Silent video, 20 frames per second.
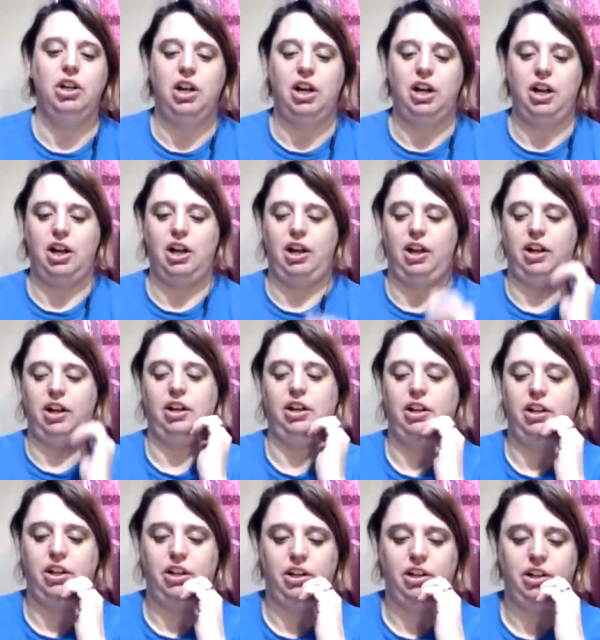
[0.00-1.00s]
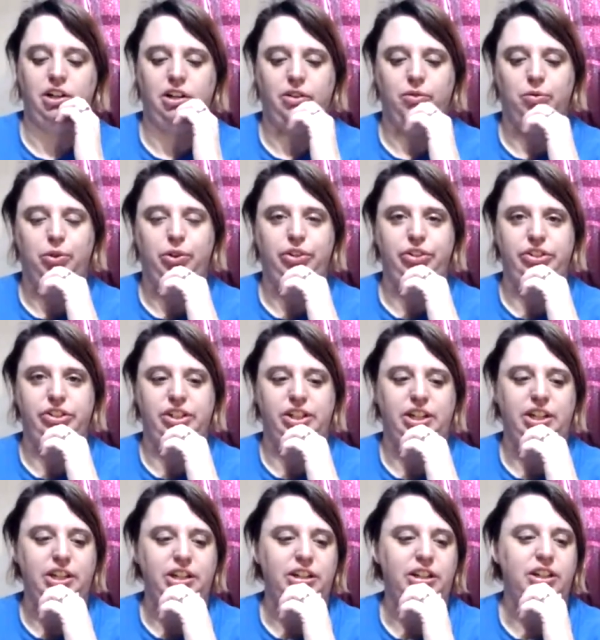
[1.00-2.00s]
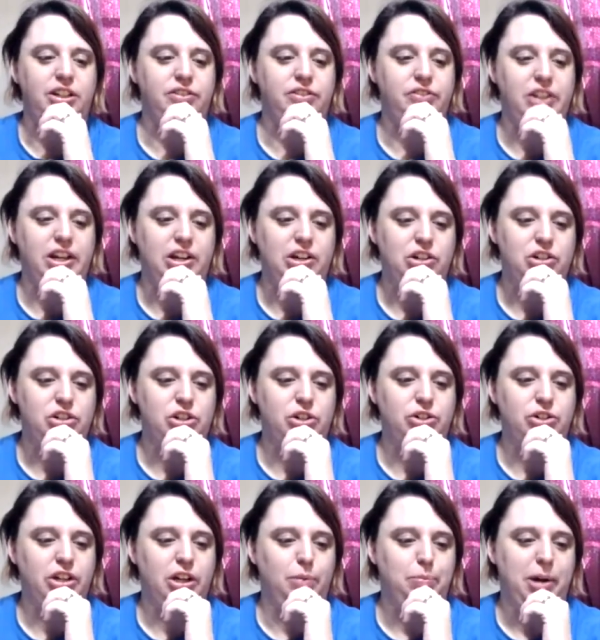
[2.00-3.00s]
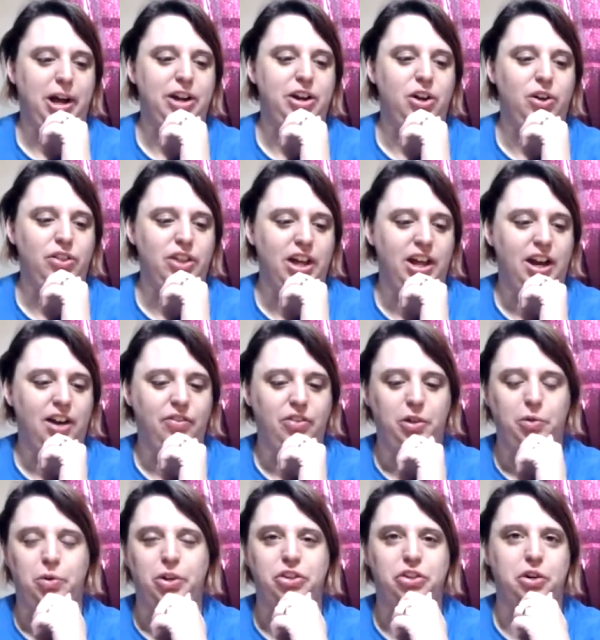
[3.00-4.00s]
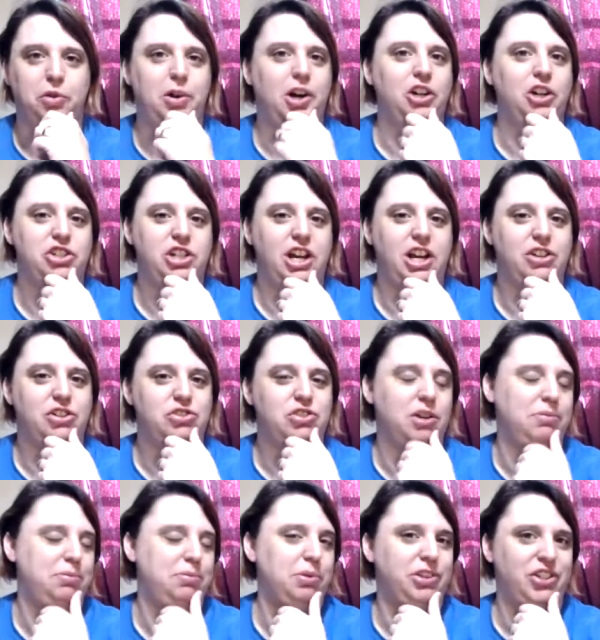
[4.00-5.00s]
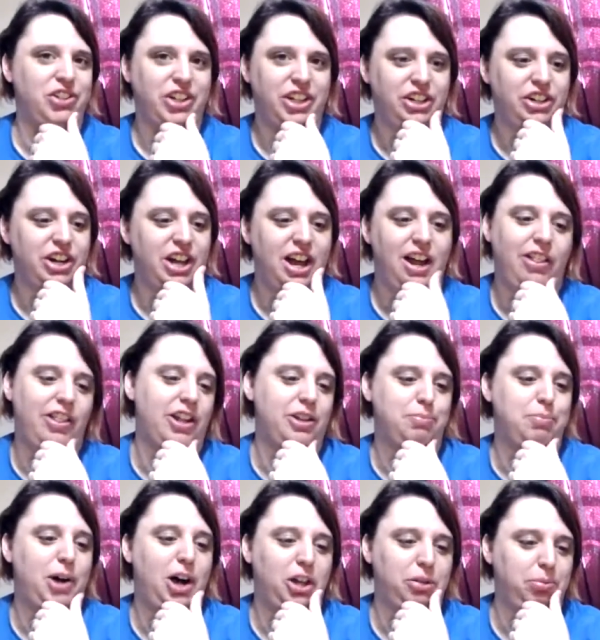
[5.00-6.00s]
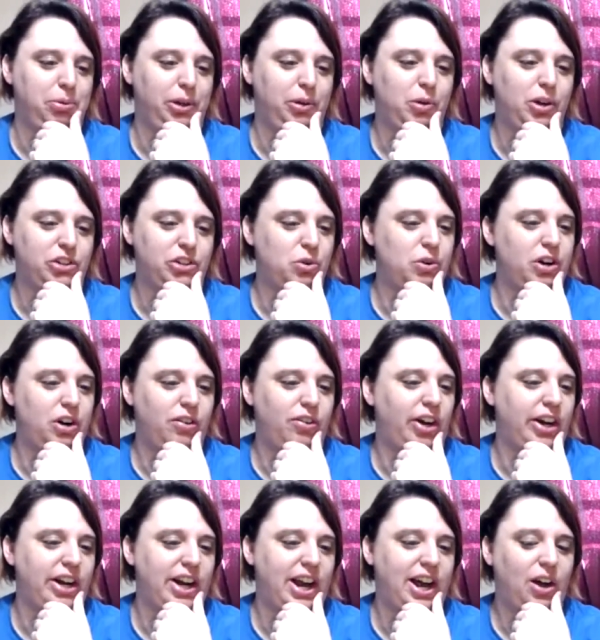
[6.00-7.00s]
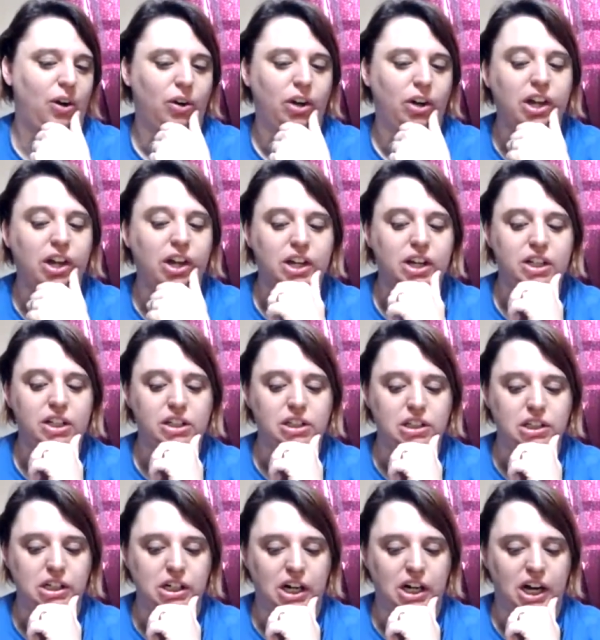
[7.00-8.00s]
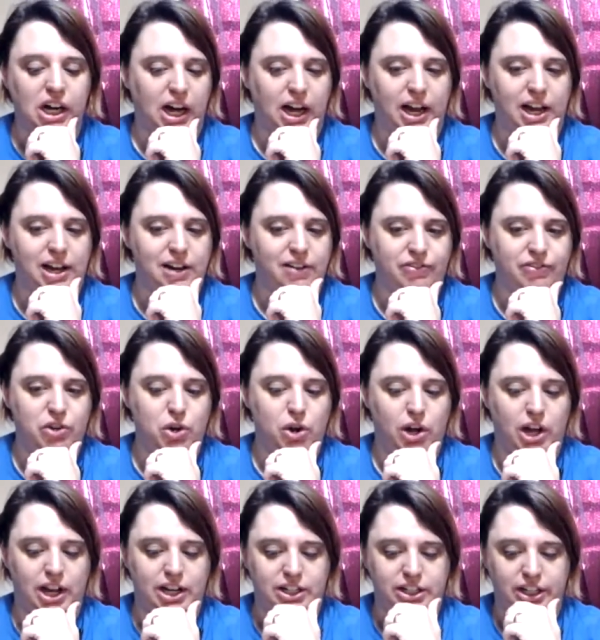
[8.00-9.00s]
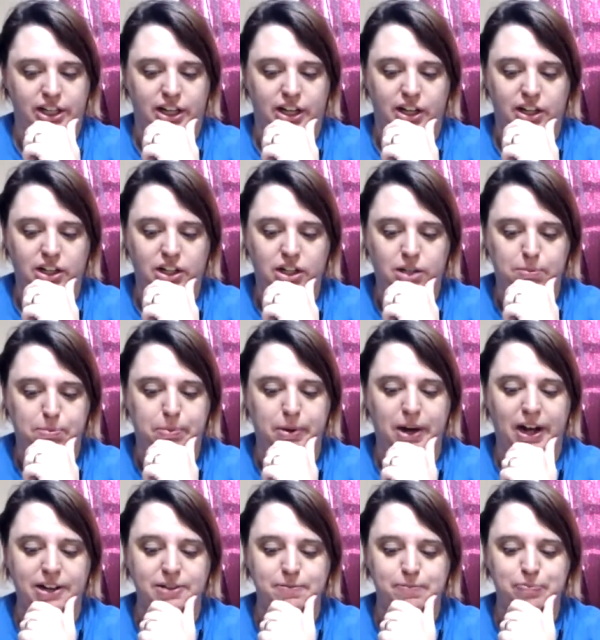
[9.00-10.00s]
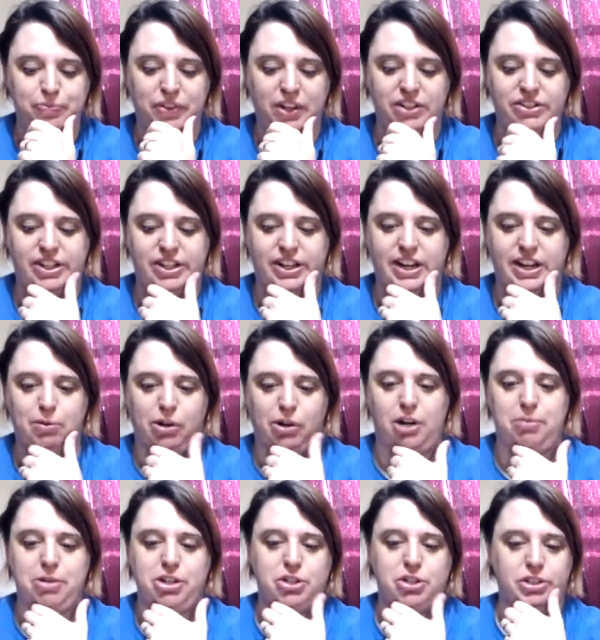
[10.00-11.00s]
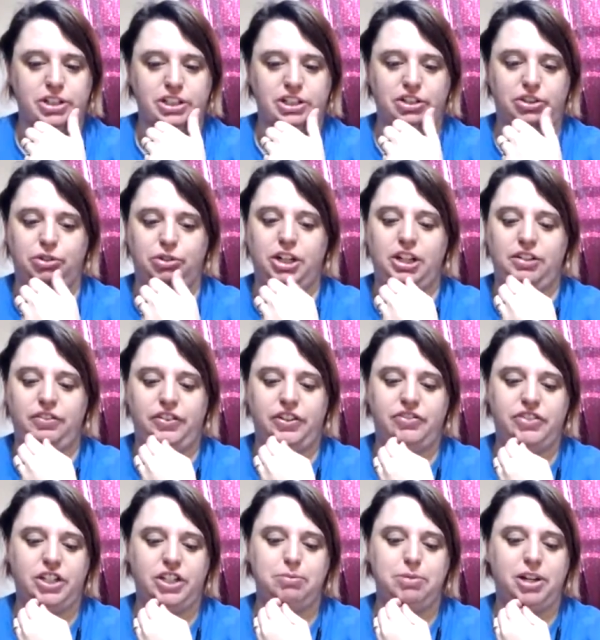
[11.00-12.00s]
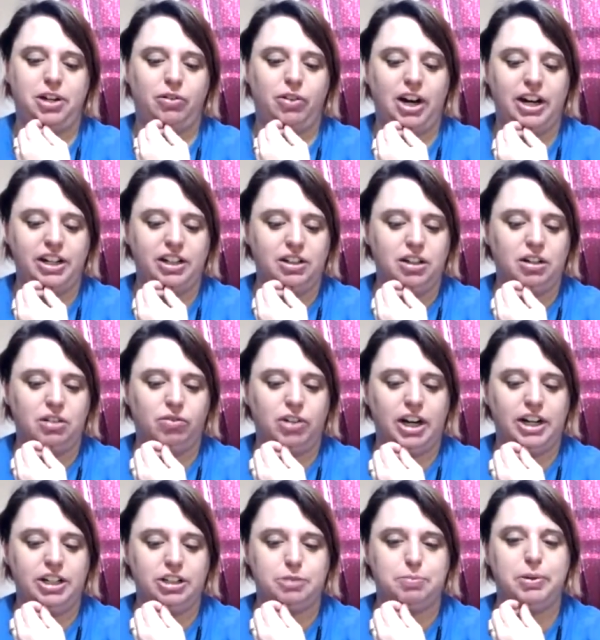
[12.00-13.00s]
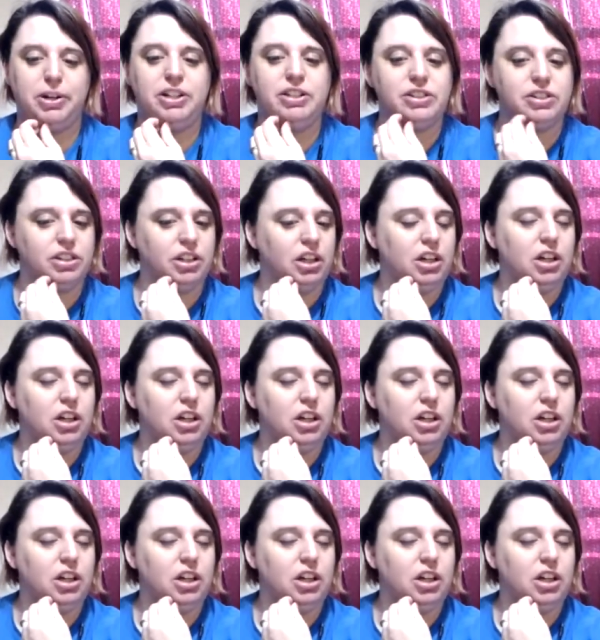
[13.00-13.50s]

And we'll see if Dana shows up. I know that every once in a while she has trouble with her internet, and that's possibly what's going on right now. I have no idea. But today we're going to be doing 3 15-minute writing sprints.